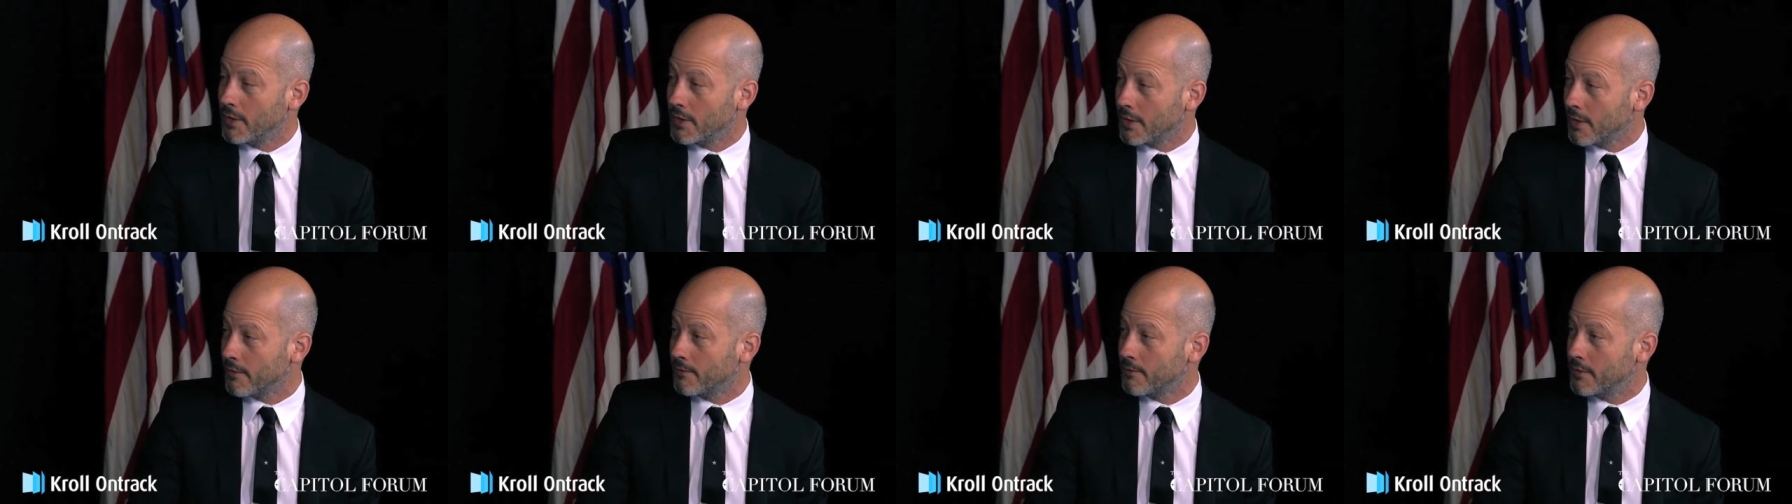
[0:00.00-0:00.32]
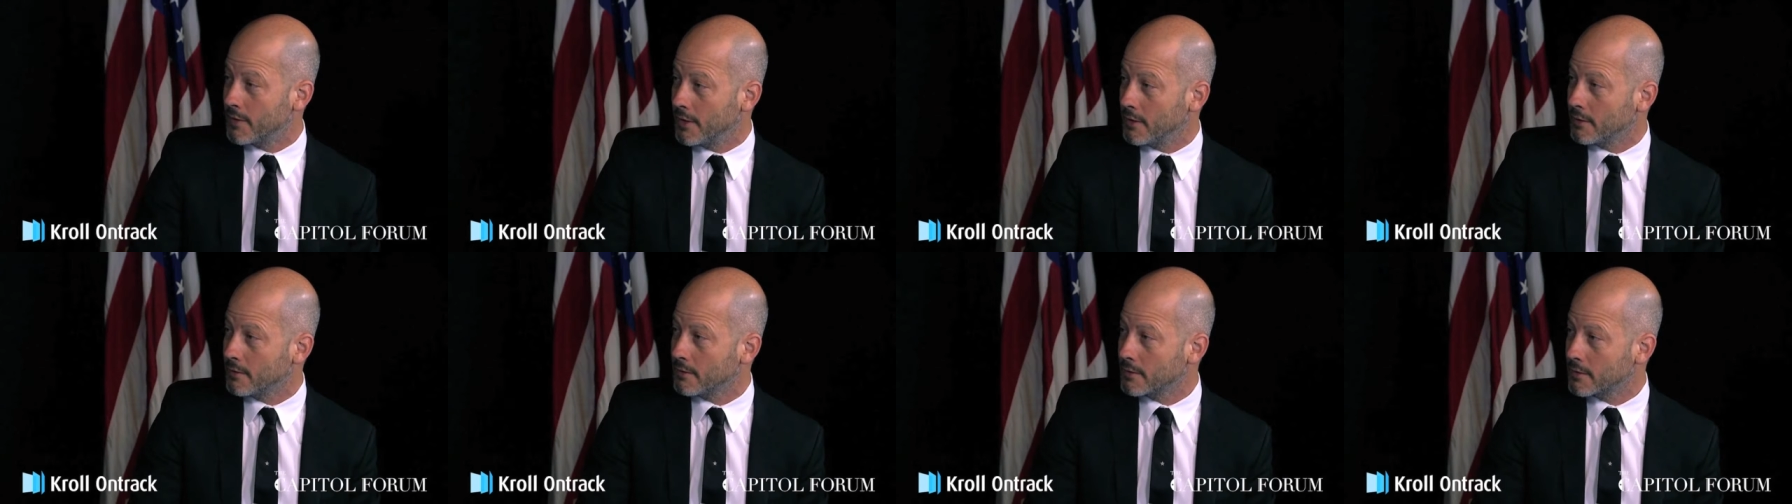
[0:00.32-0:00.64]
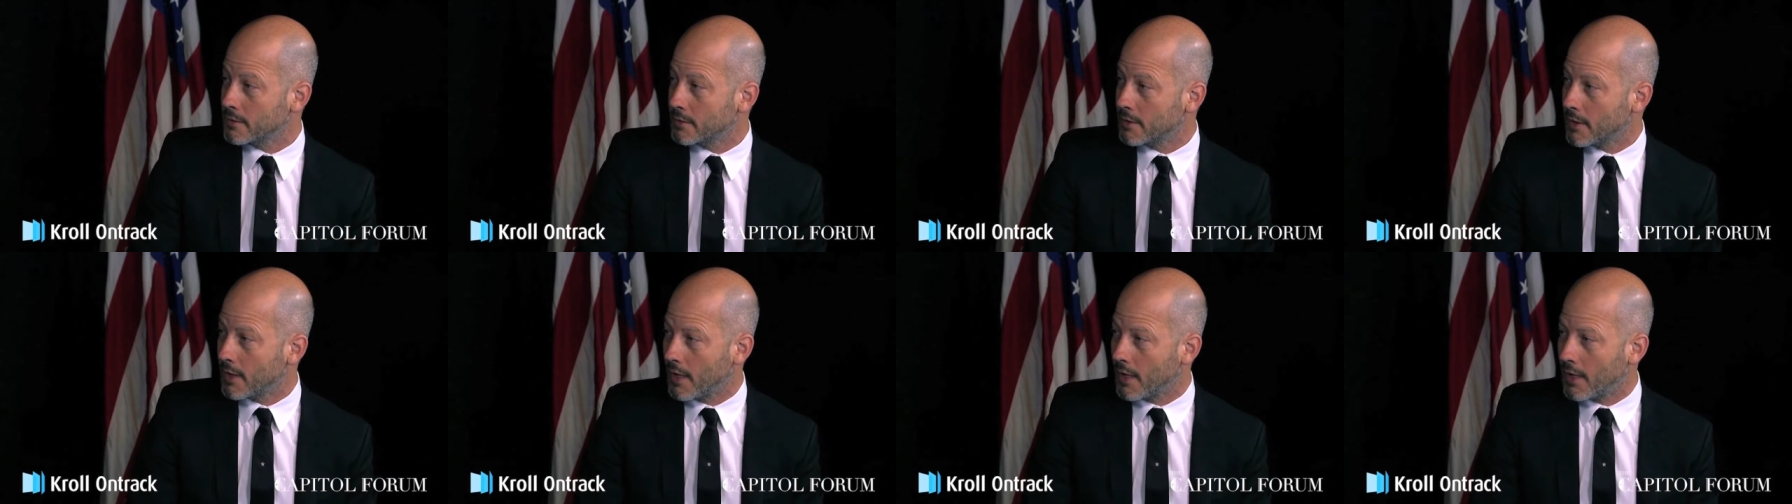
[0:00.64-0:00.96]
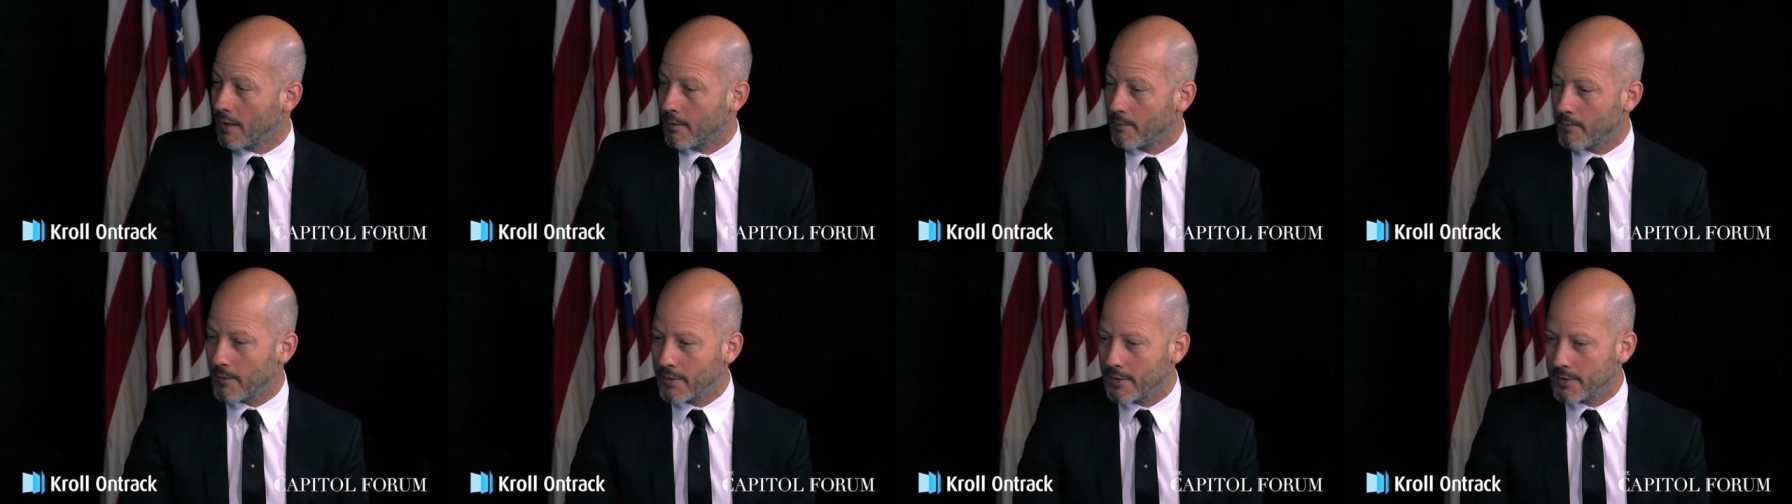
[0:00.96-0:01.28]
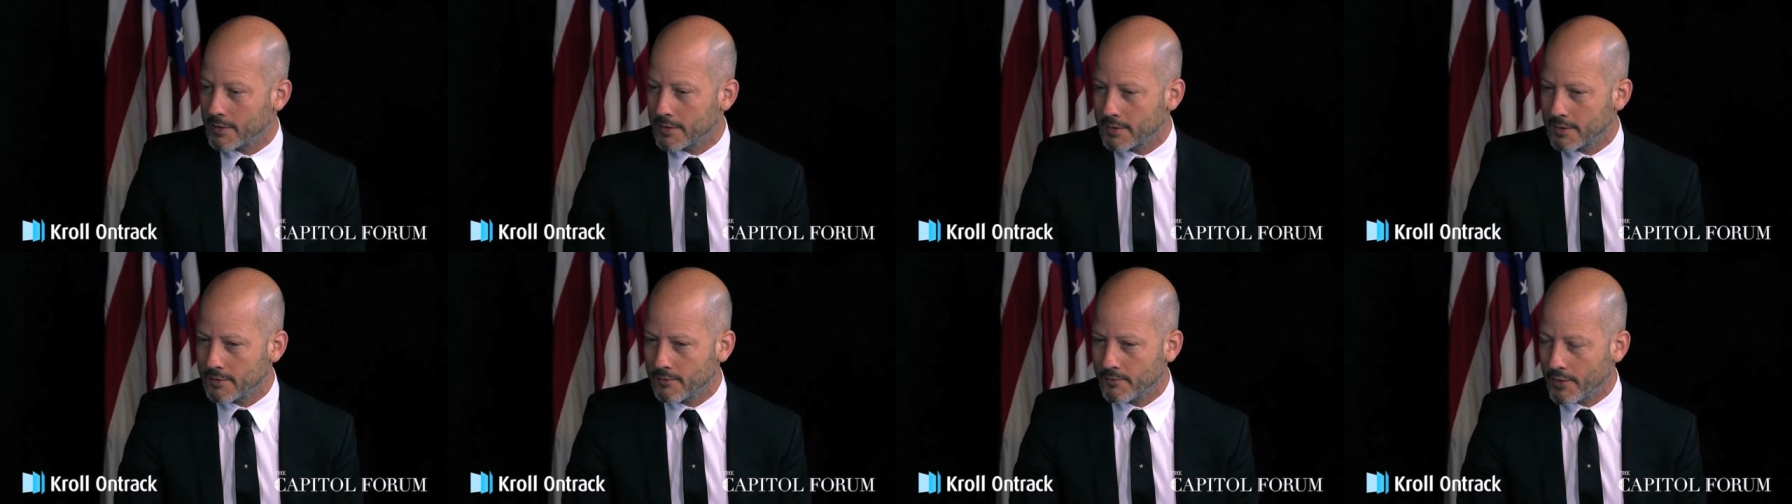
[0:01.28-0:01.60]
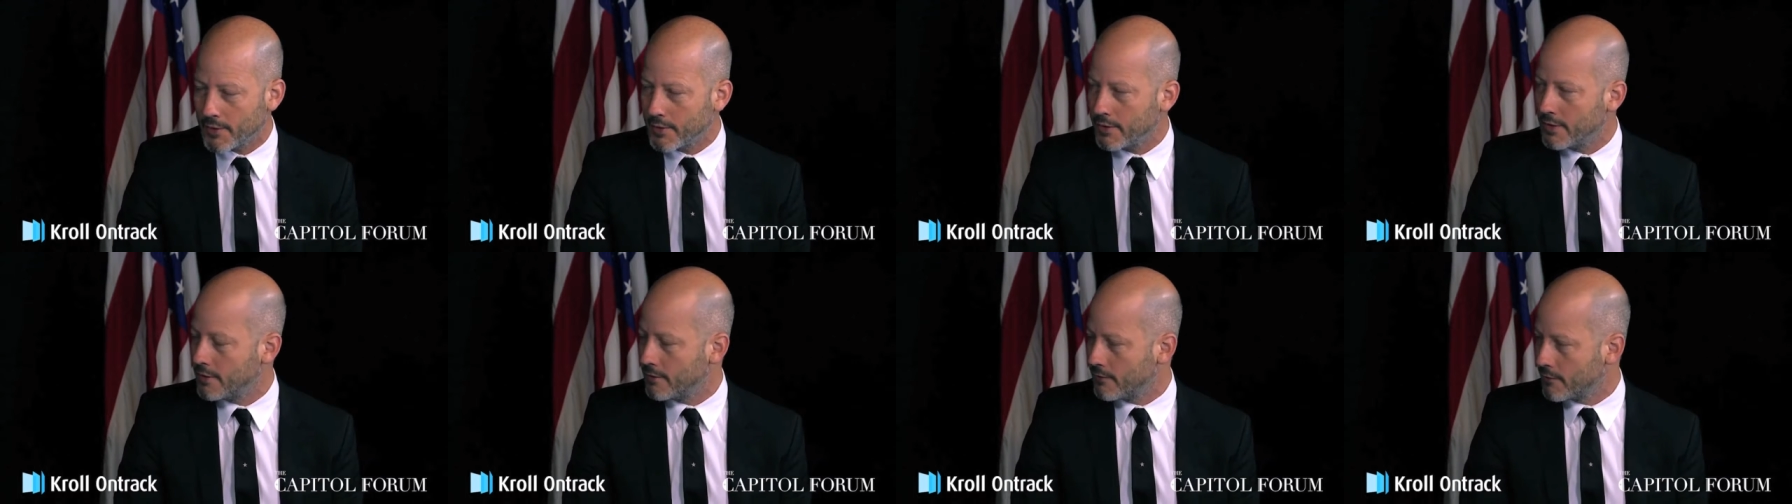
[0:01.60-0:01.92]
tough deals, um, and this is a
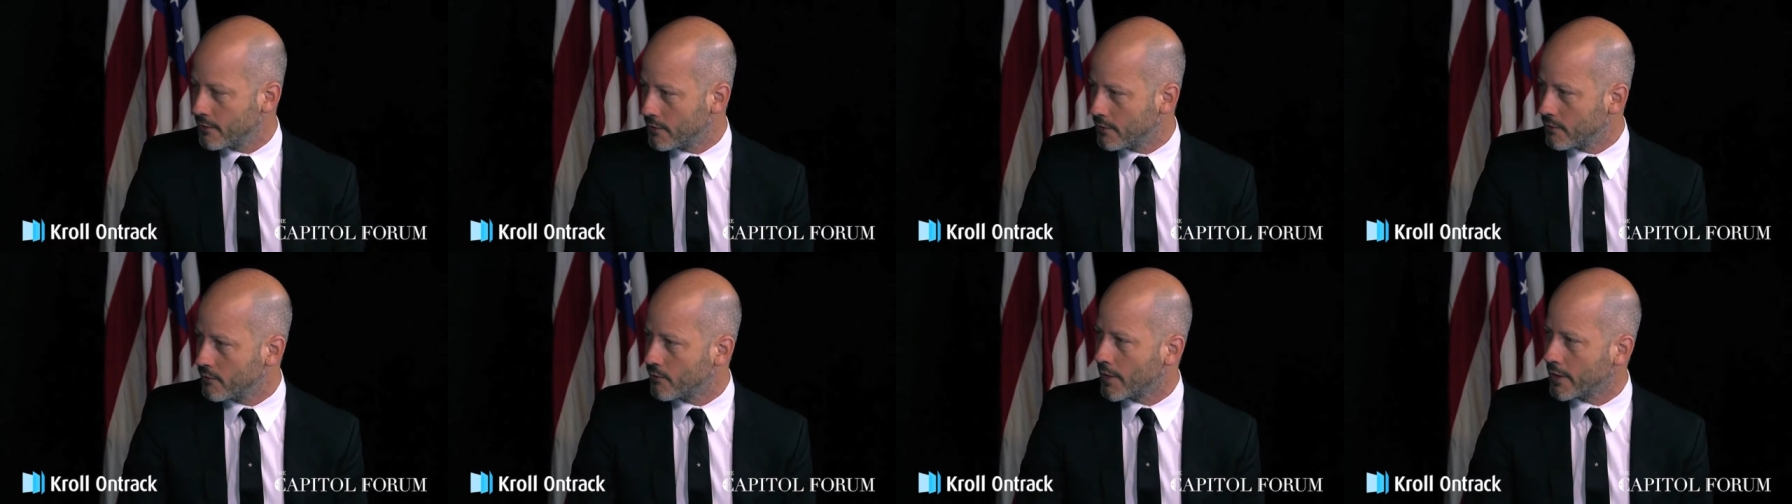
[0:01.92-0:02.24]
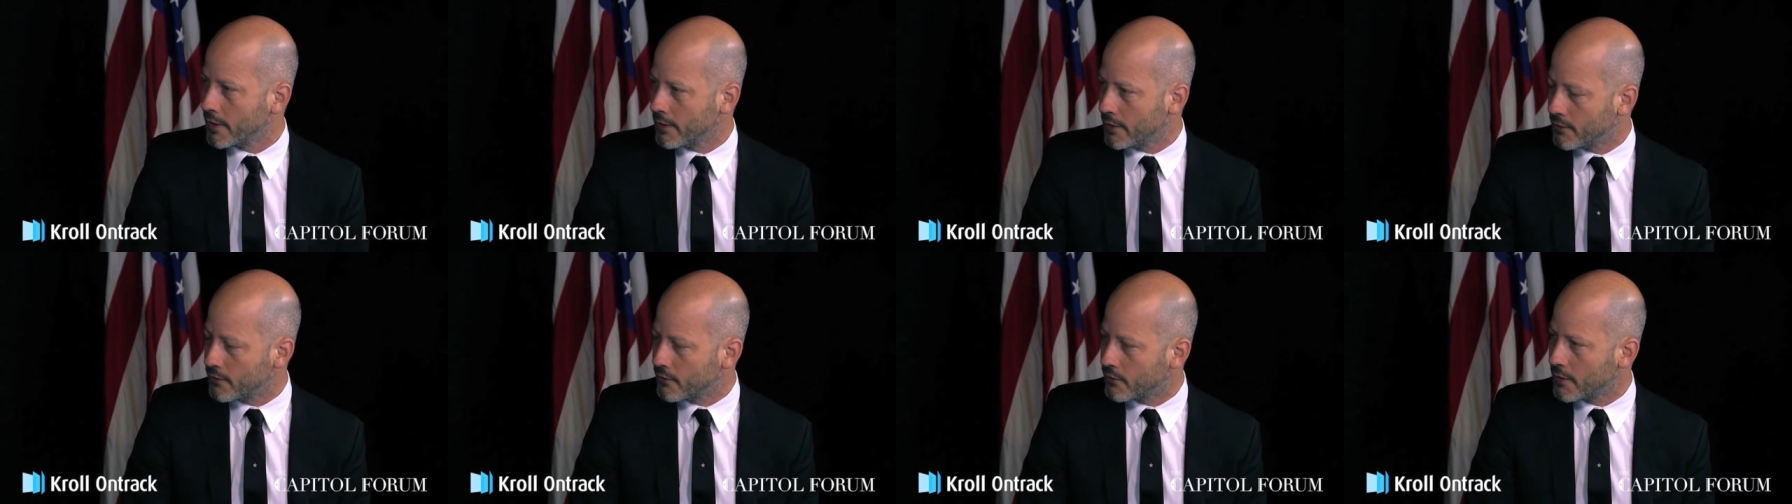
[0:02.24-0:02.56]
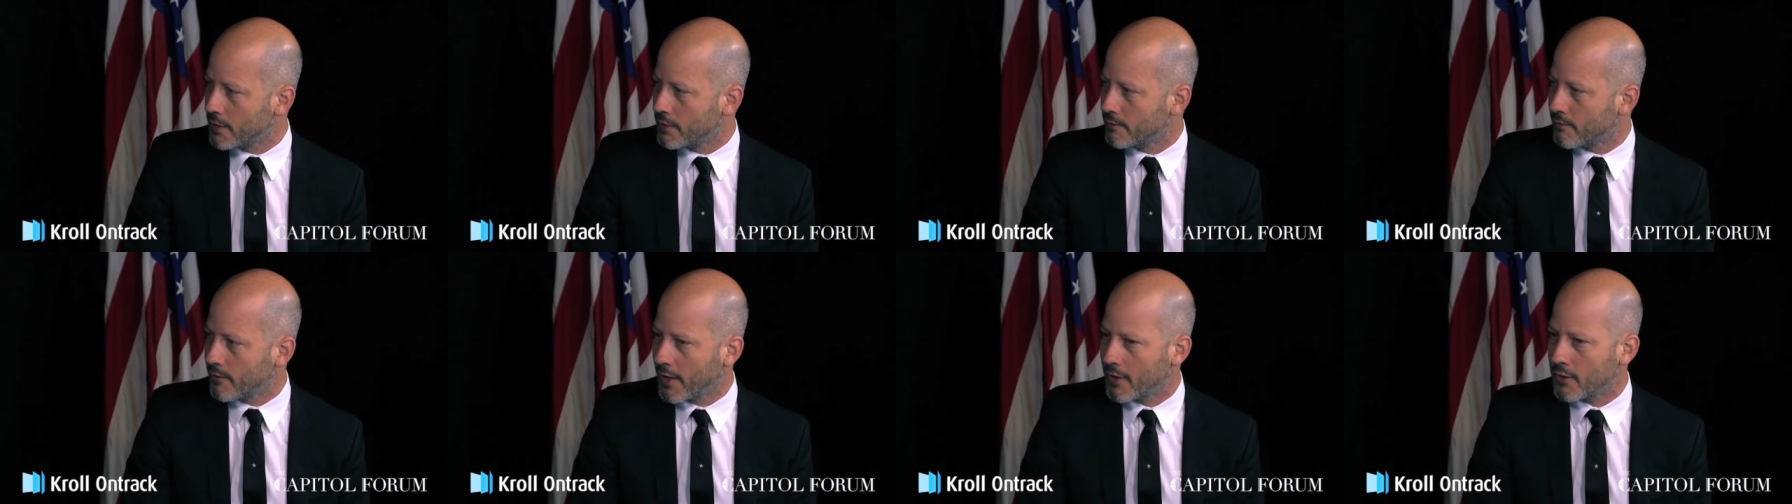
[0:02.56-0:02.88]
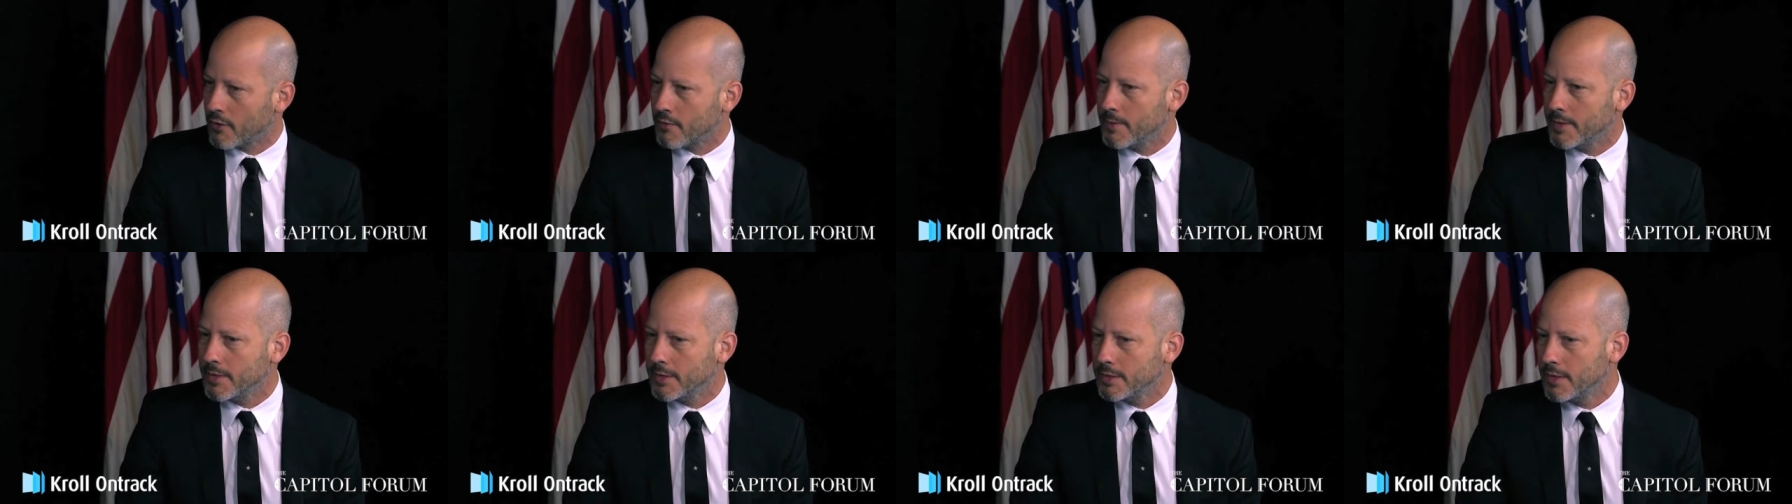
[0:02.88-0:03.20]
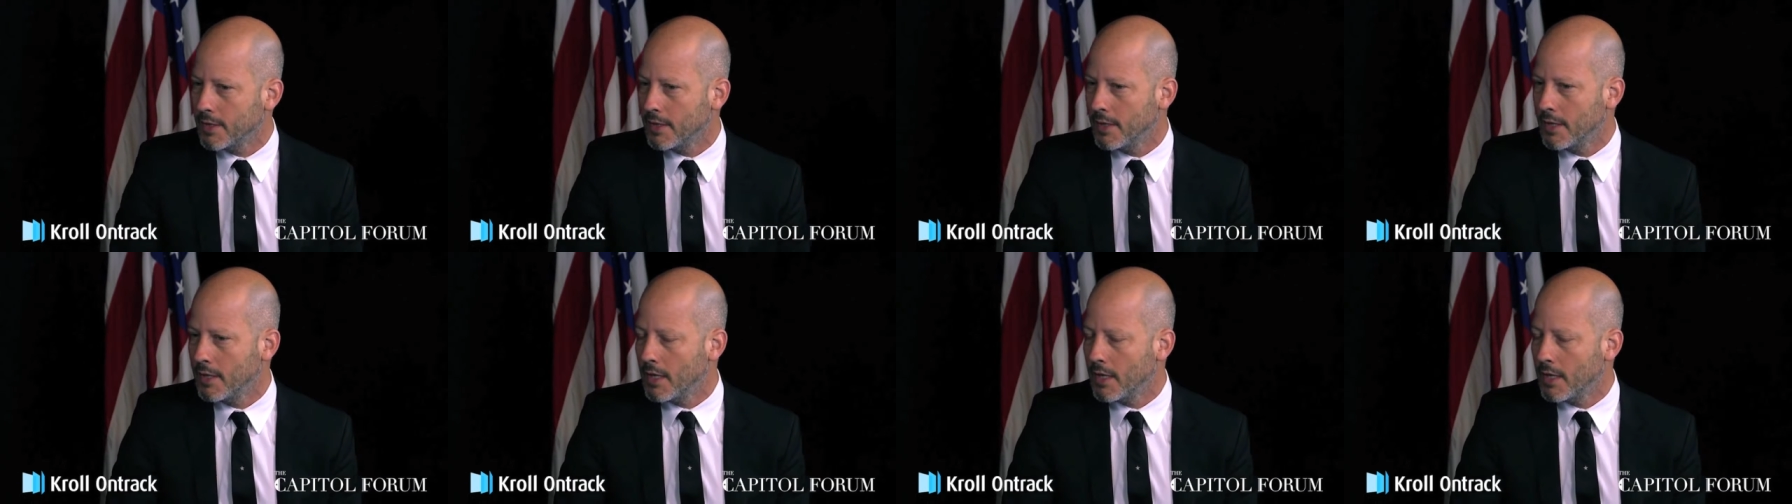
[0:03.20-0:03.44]
very difficult regulatory environment.